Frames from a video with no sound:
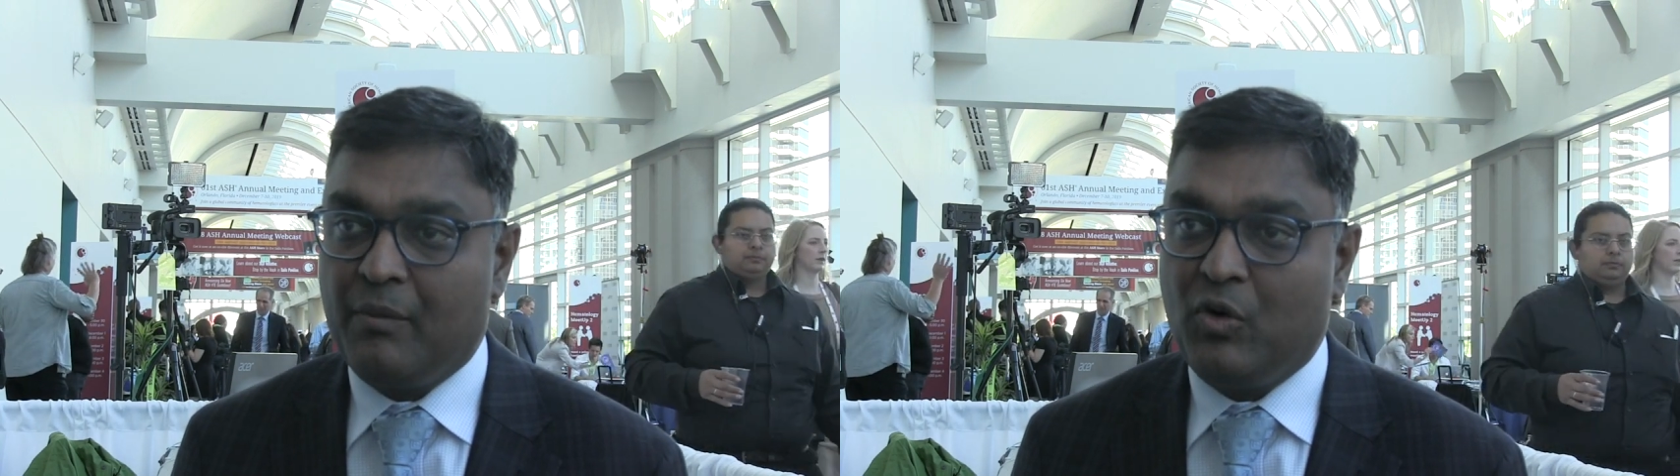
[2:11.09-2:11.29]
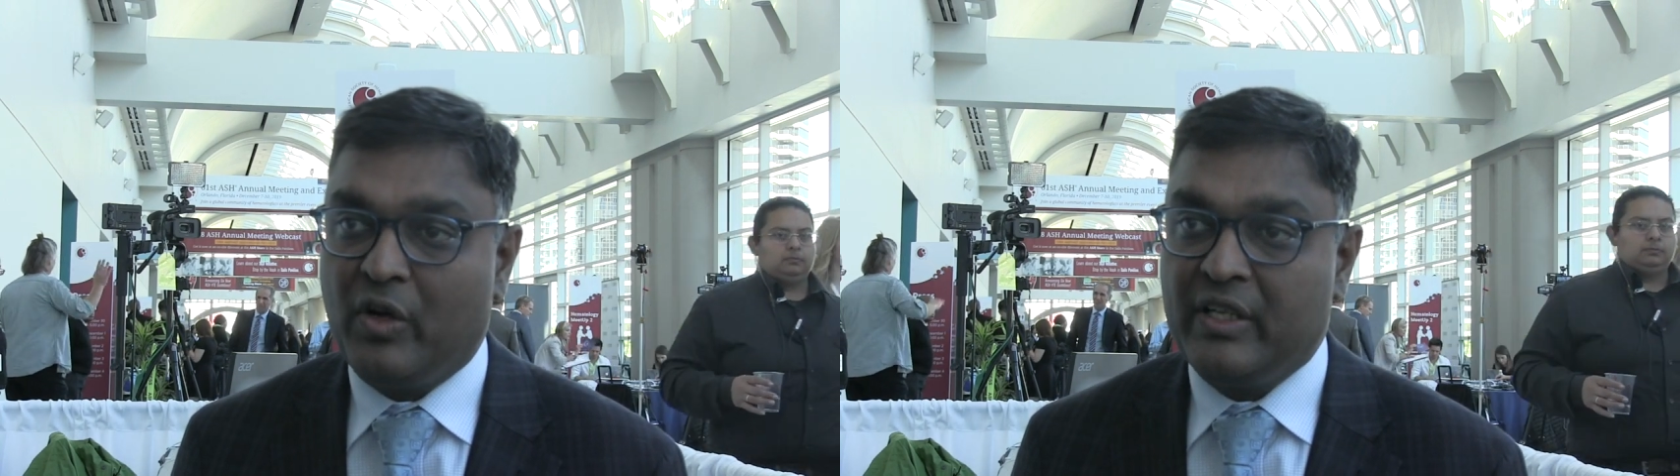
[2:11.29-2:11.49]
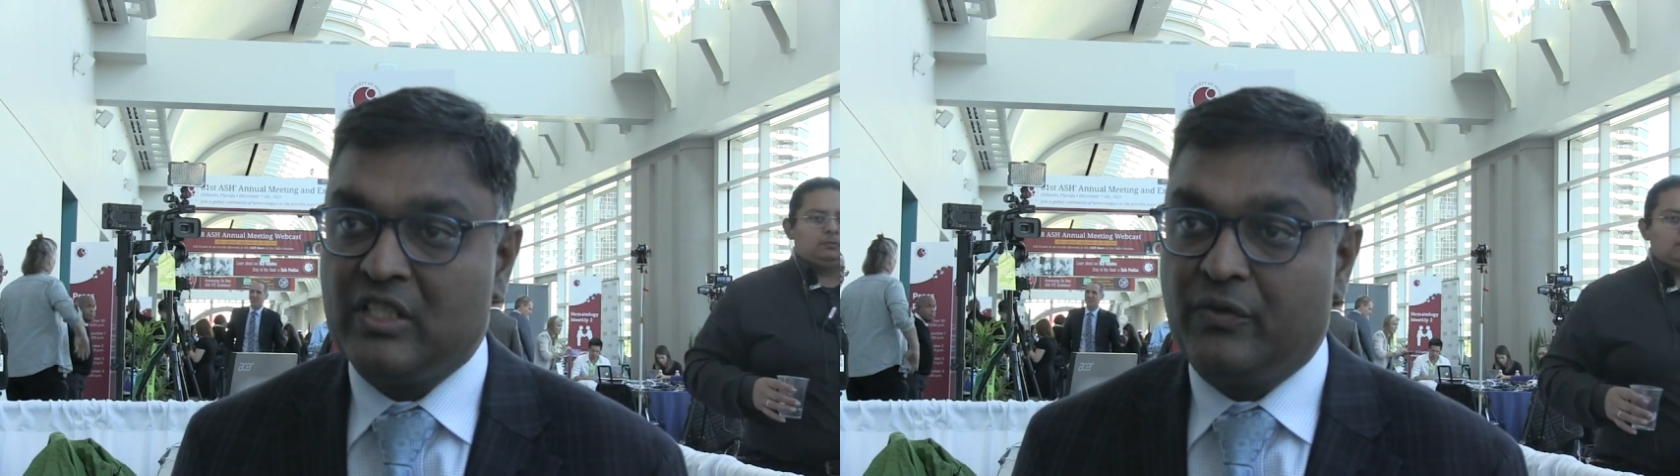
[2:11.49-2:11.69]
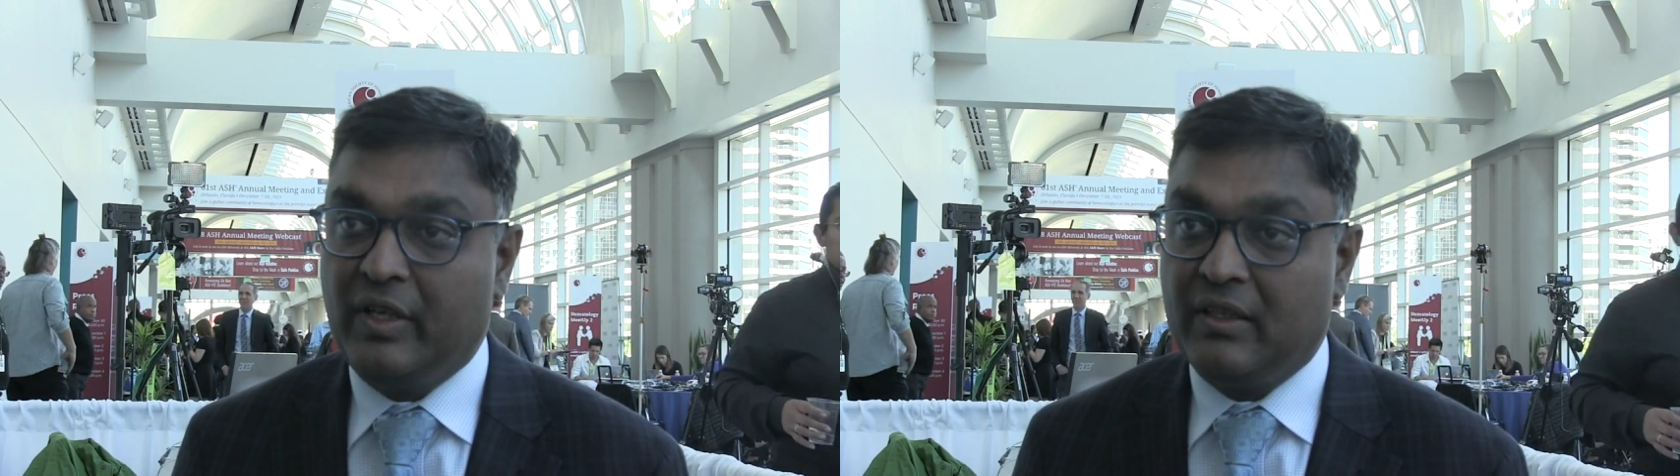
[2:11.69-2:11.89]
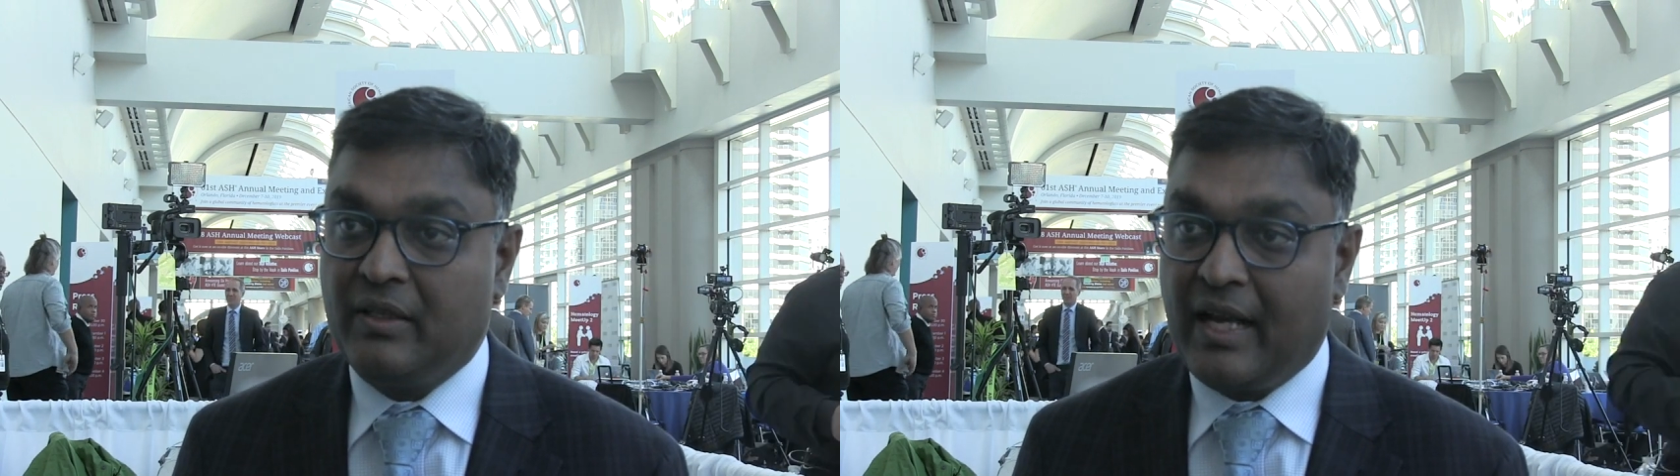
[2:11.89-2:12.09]
endpoints
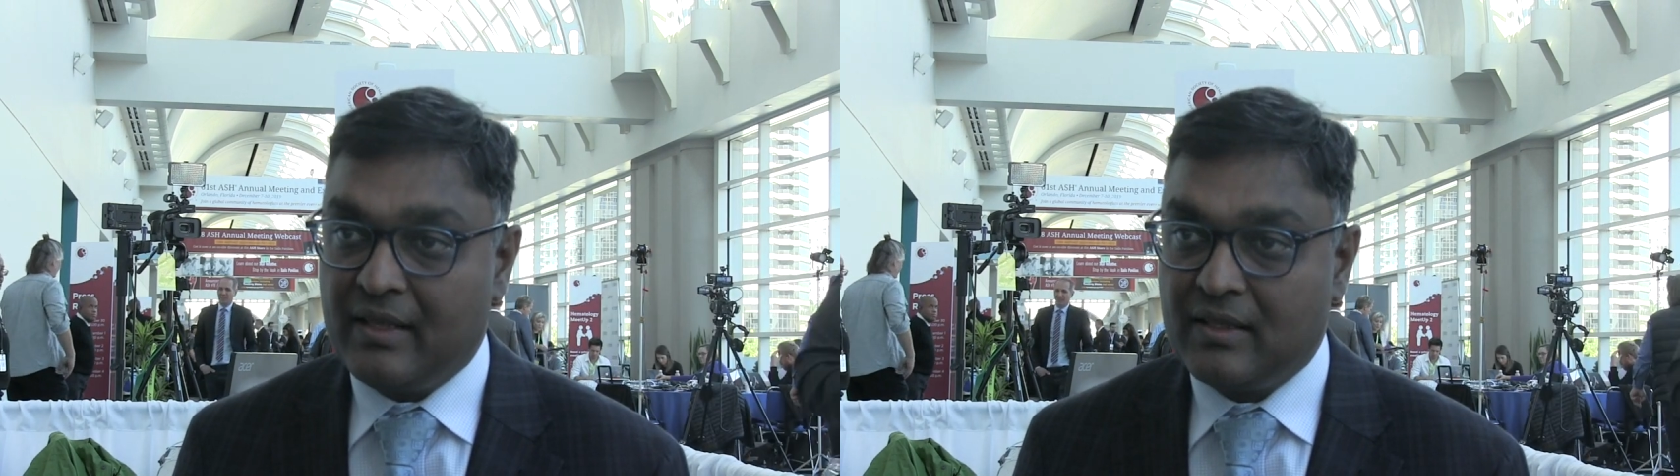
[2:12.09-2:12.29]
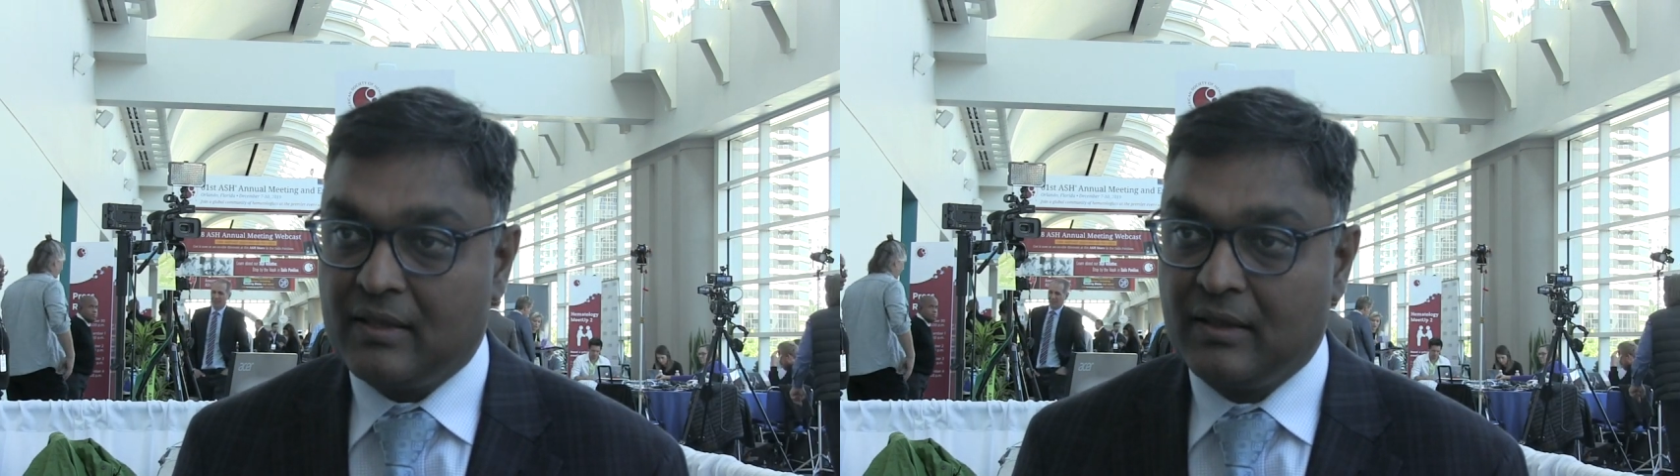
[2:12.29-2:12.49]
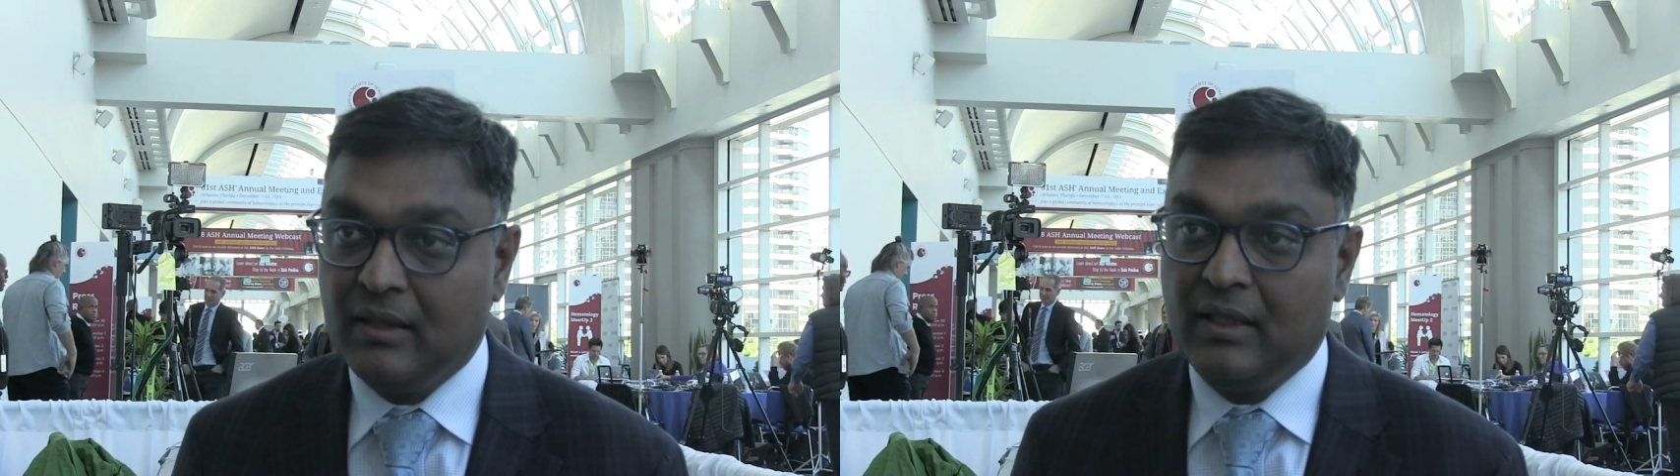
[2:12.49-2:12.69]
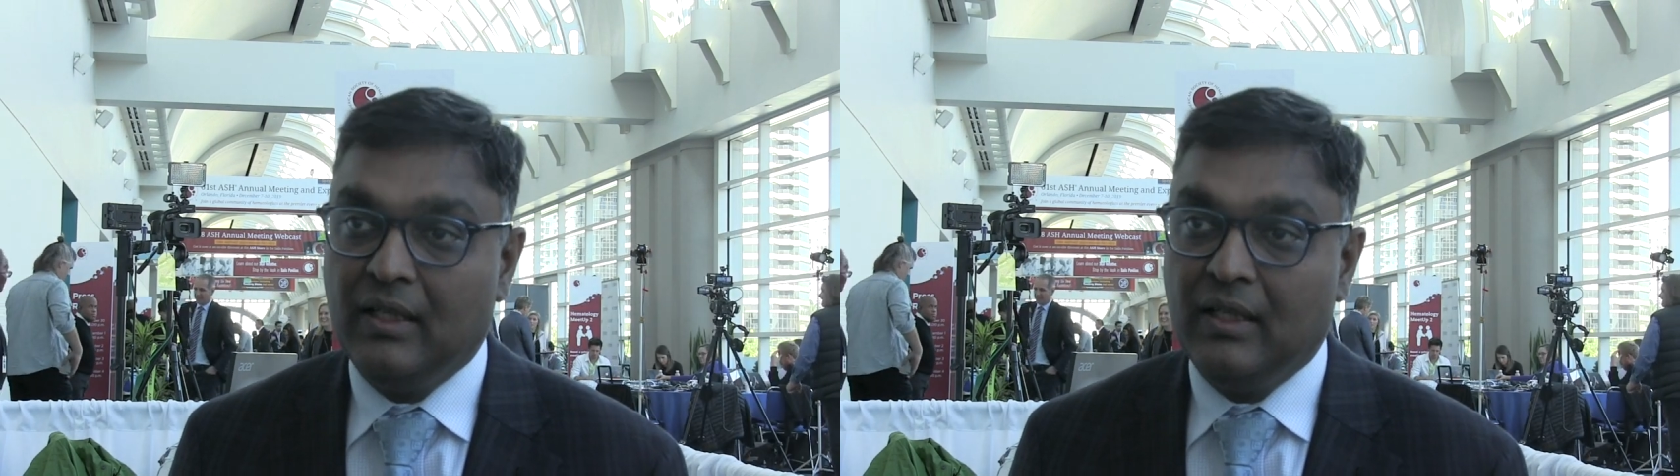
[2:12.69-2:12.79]
with deaths,